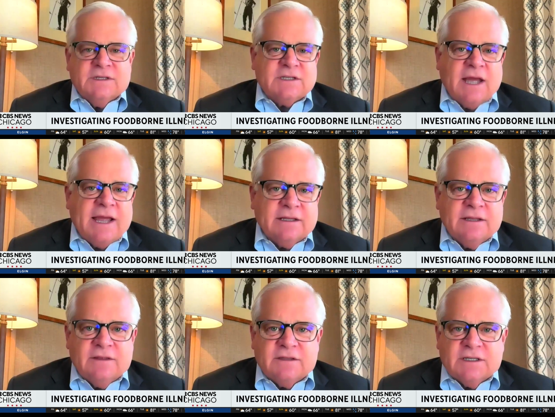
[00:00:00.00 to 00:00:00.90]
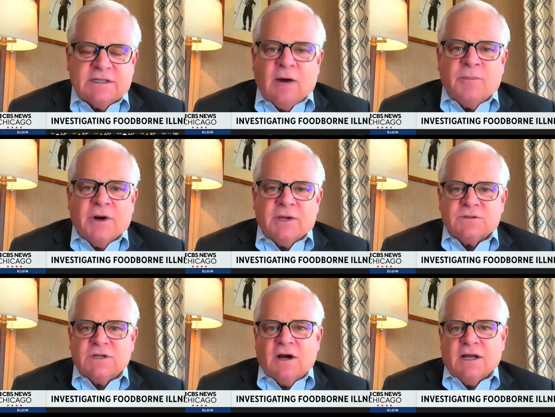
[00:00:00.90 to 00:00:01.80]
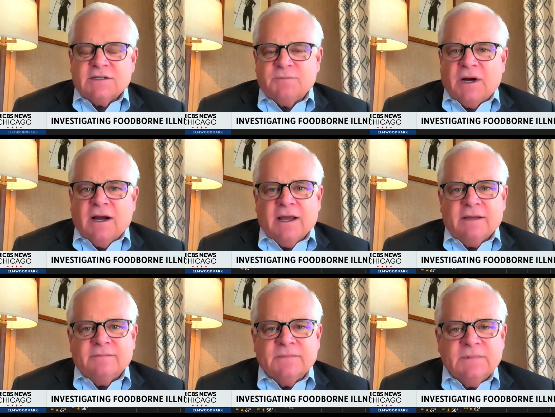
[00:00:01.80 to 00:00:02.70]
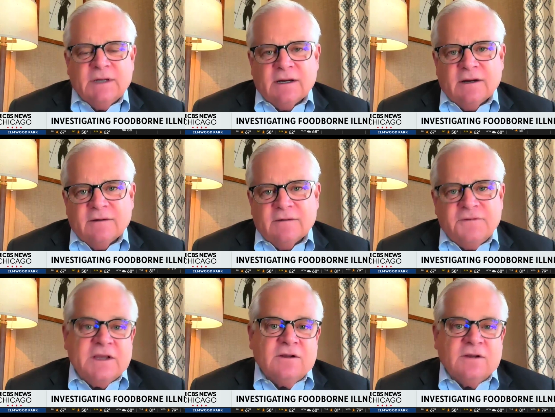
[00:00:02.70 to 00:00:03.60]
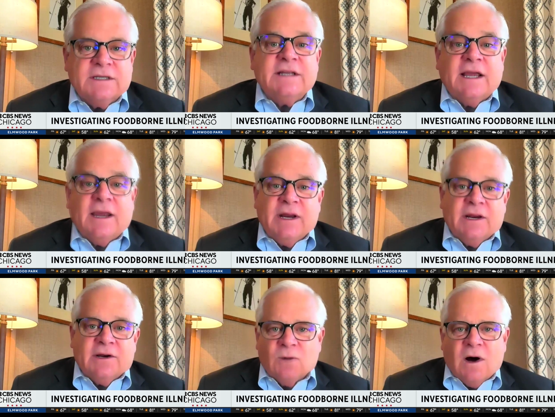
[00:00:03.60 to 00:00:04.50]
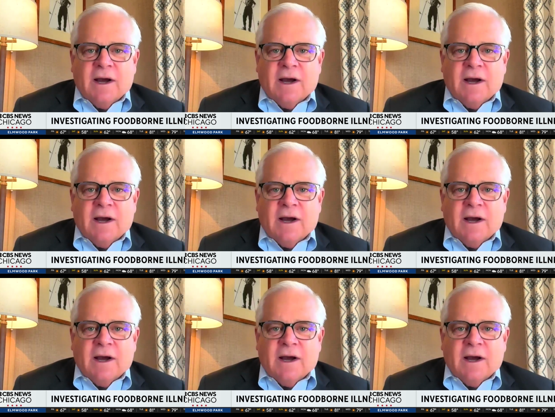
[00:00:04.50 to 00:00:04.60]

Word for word: It's likely that this outbreak was caused by uh, fecal contaminated